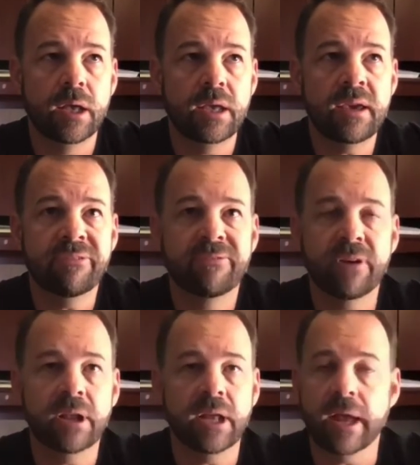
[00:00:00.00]
If
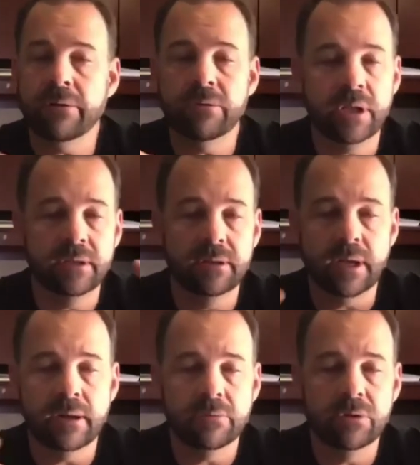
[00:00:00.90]
I
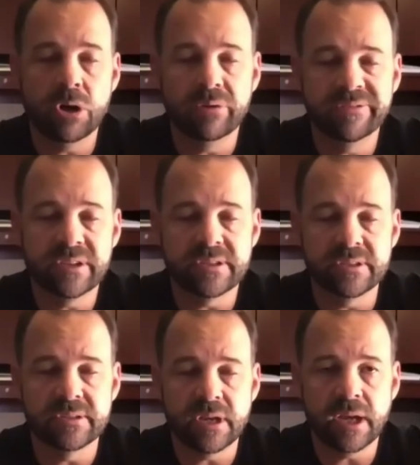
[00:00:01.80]
don't know if this is